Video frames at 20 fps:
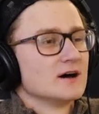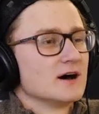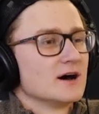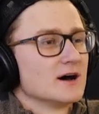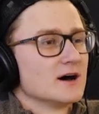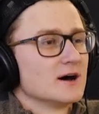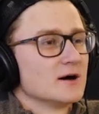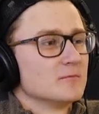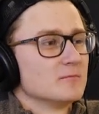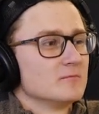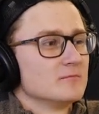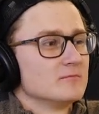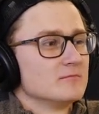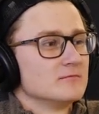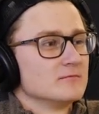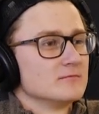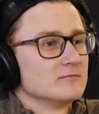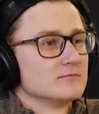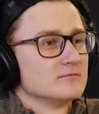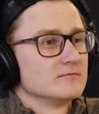Um,
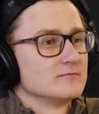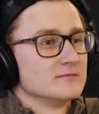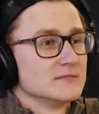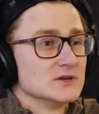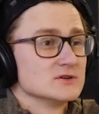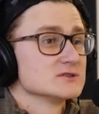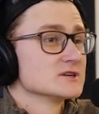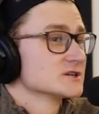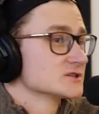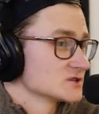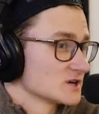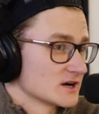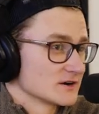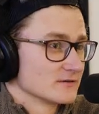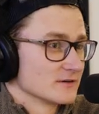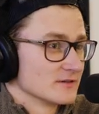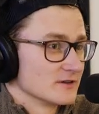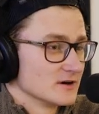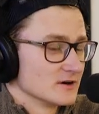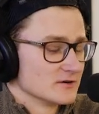music
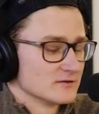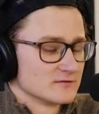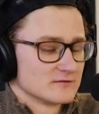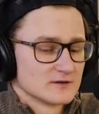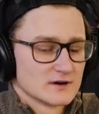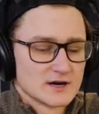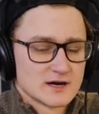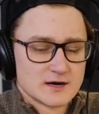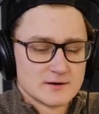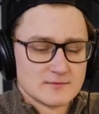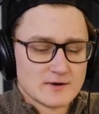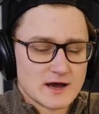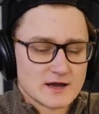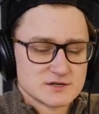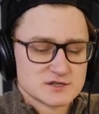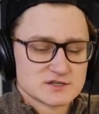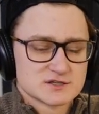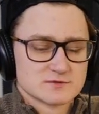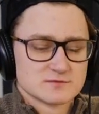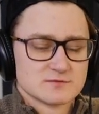genre, though, um,
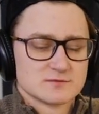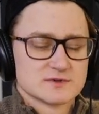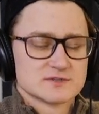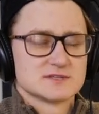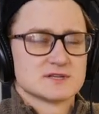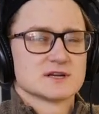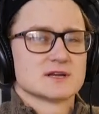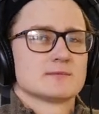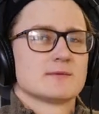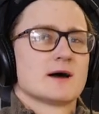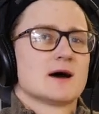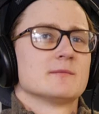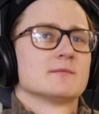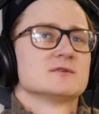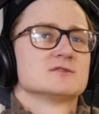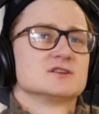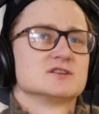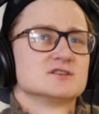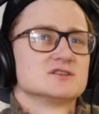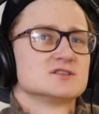I just was thinking about how
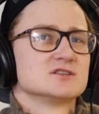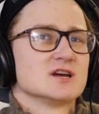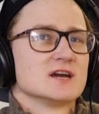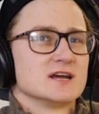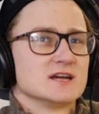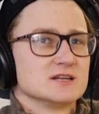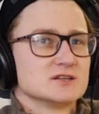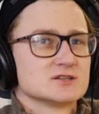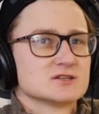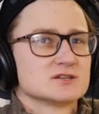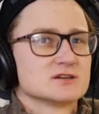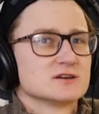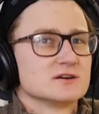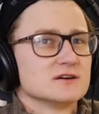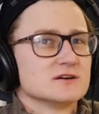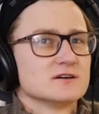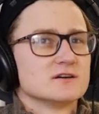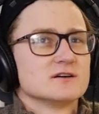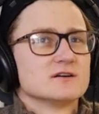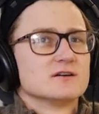much it's changed
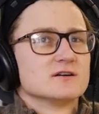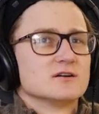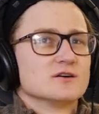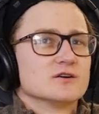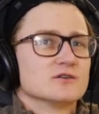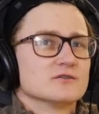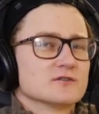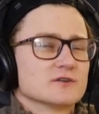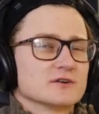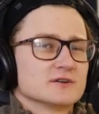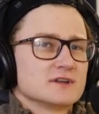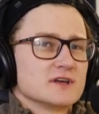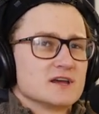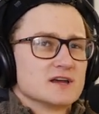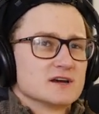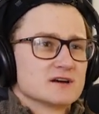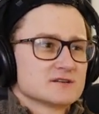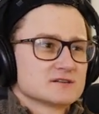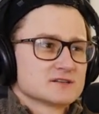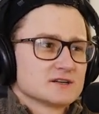over the
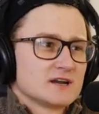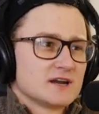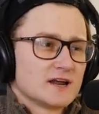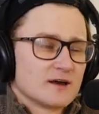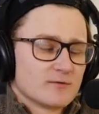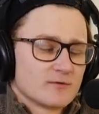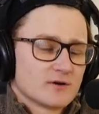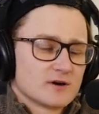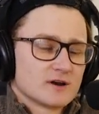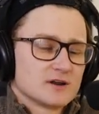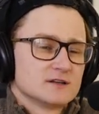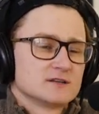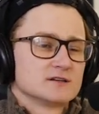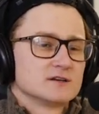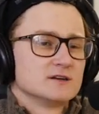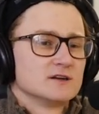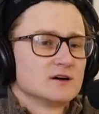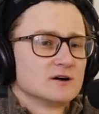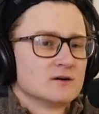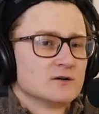years, and I wanted
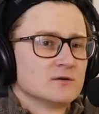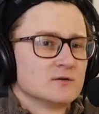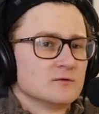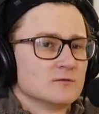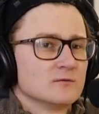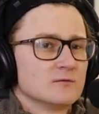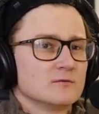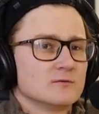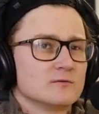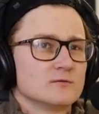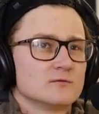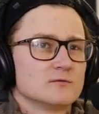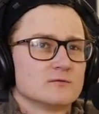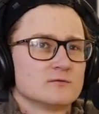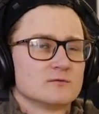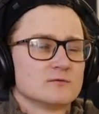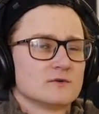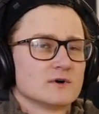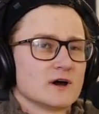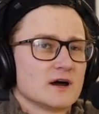to know,
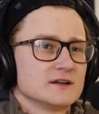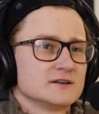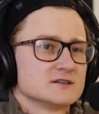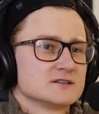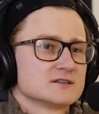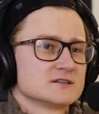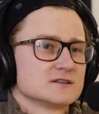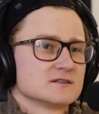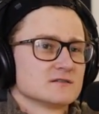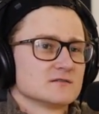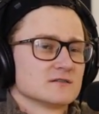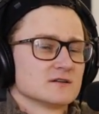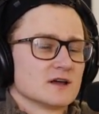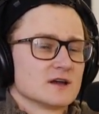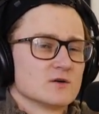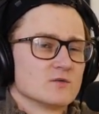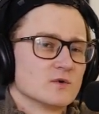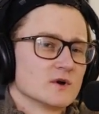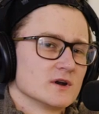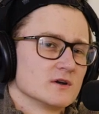I just
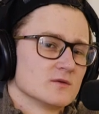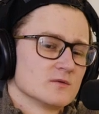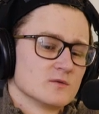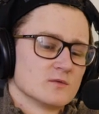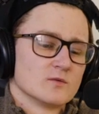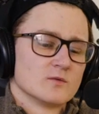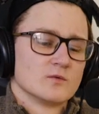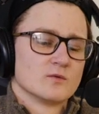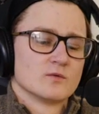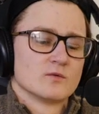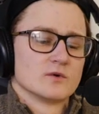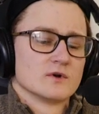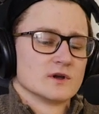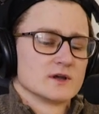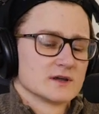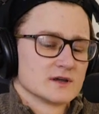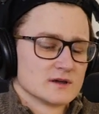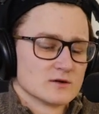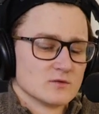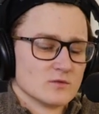like what,
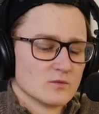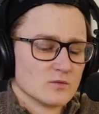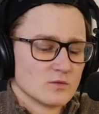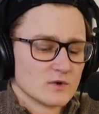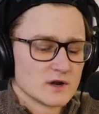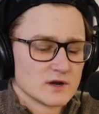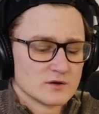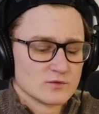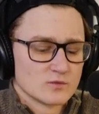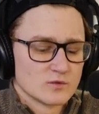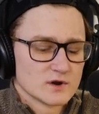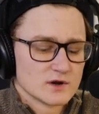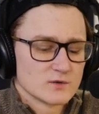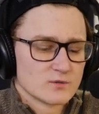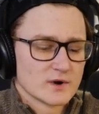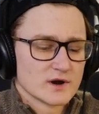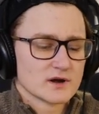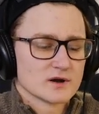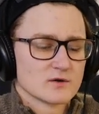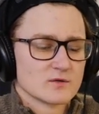what, what,
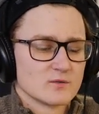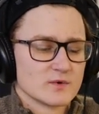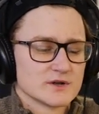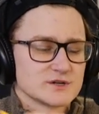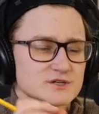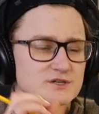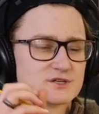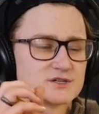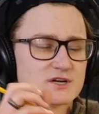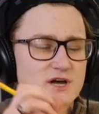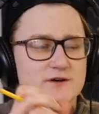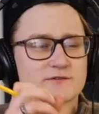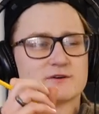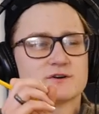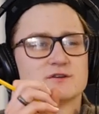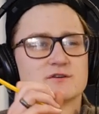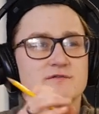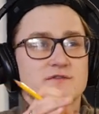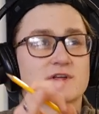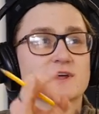where, which
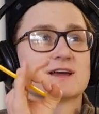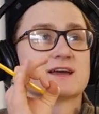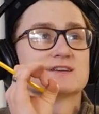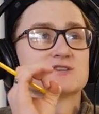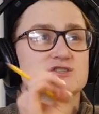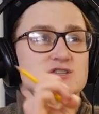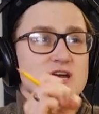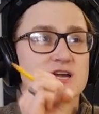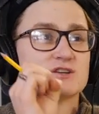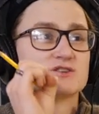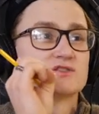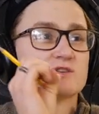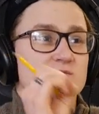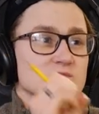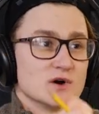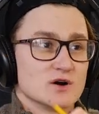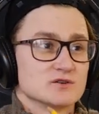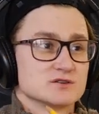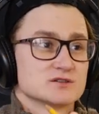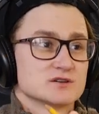genre do you feel like has changed the
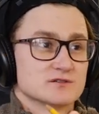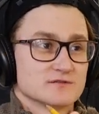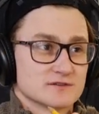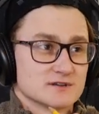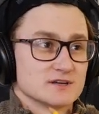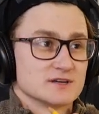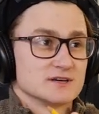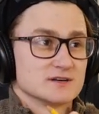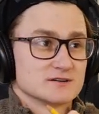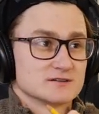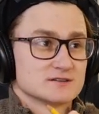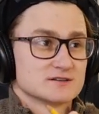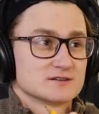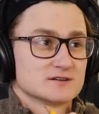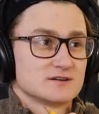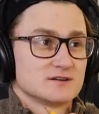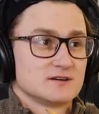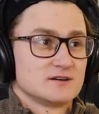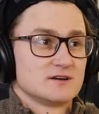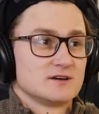most over the
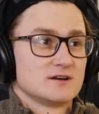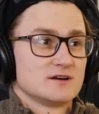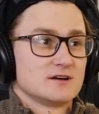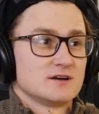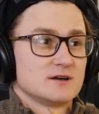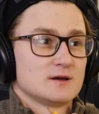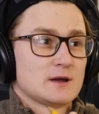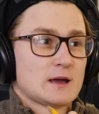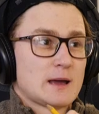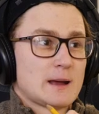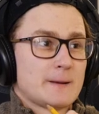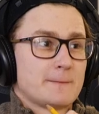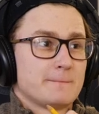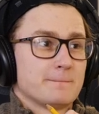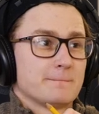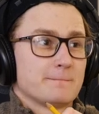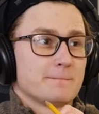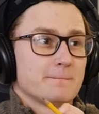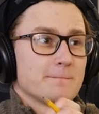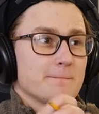years? I think definitely
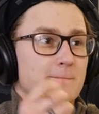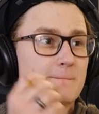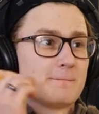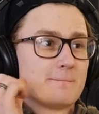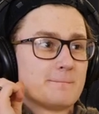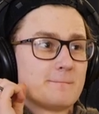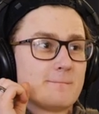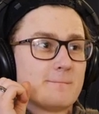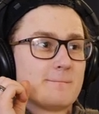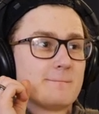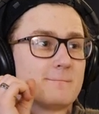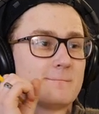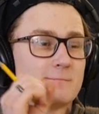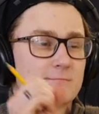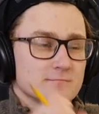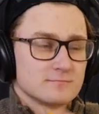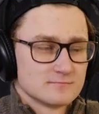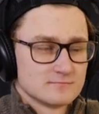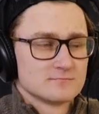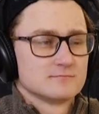pop.
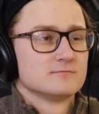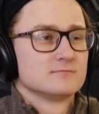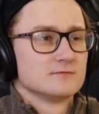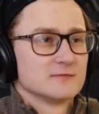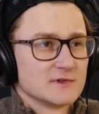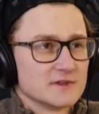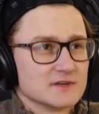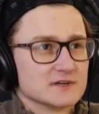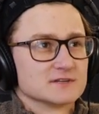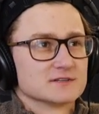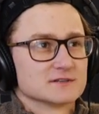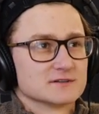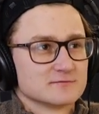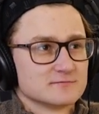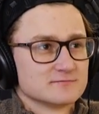You think so?